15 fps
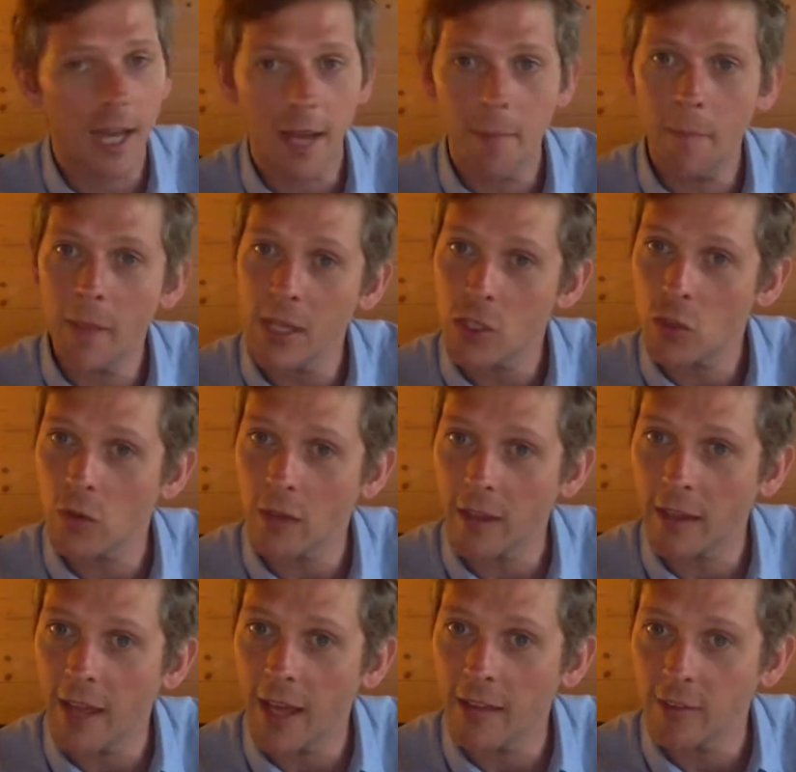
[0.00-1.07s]
make sure that
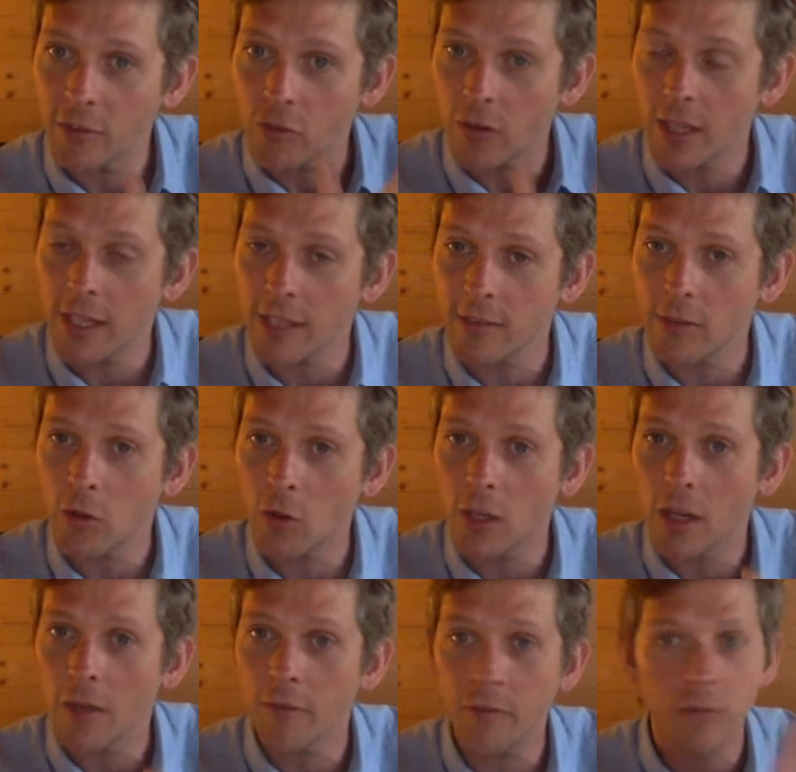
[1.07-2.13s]
that string is long
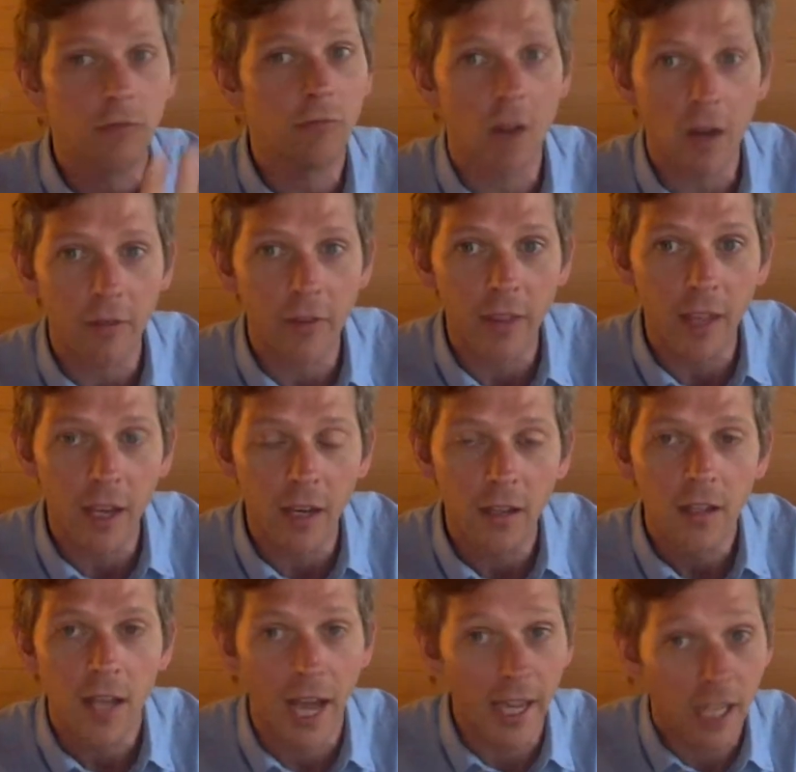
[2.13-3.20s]
enough
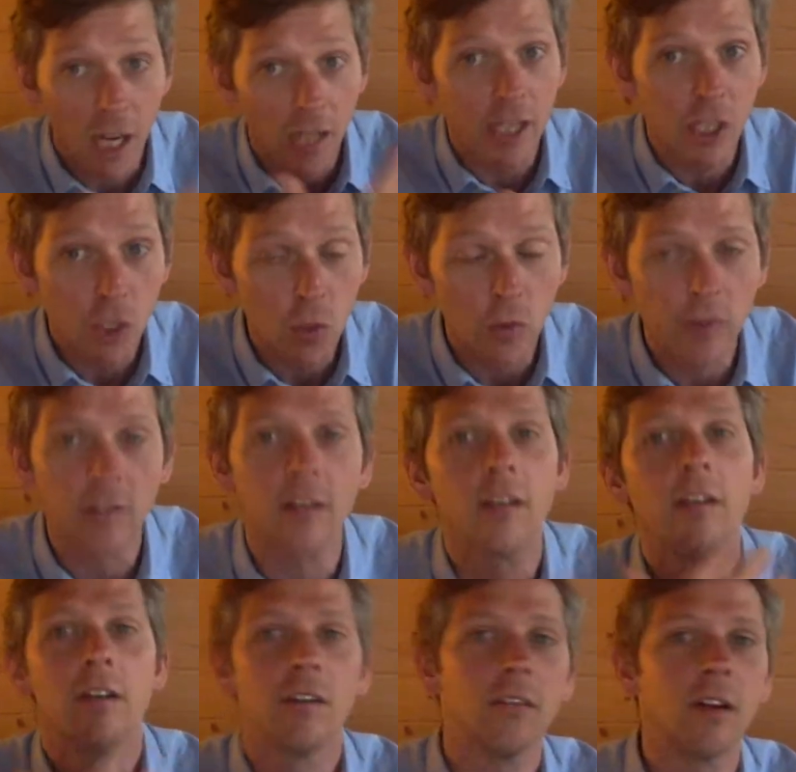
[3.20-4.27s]
and cut it shorter
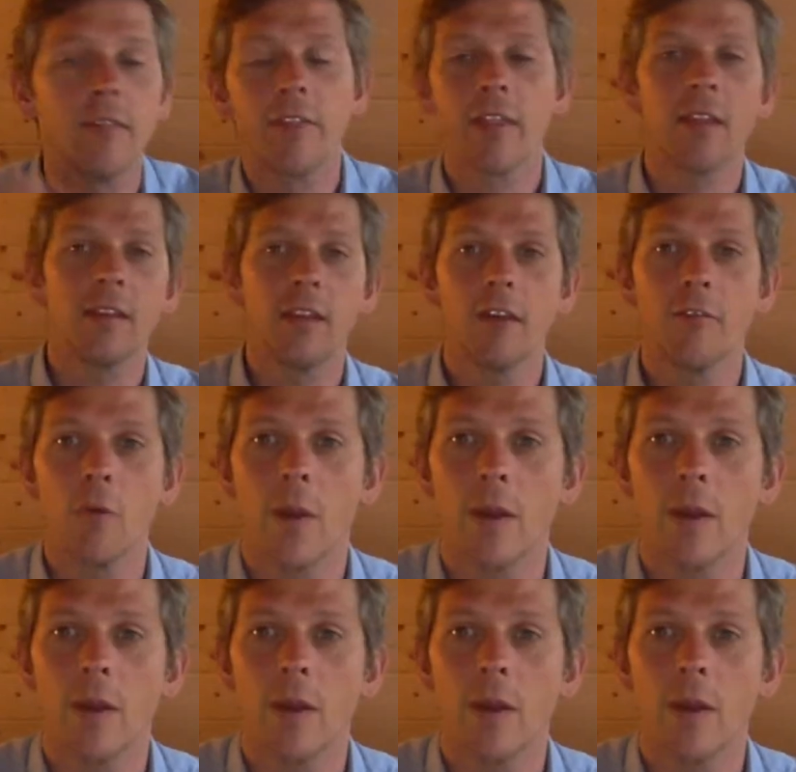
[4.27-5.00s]
rather than the other way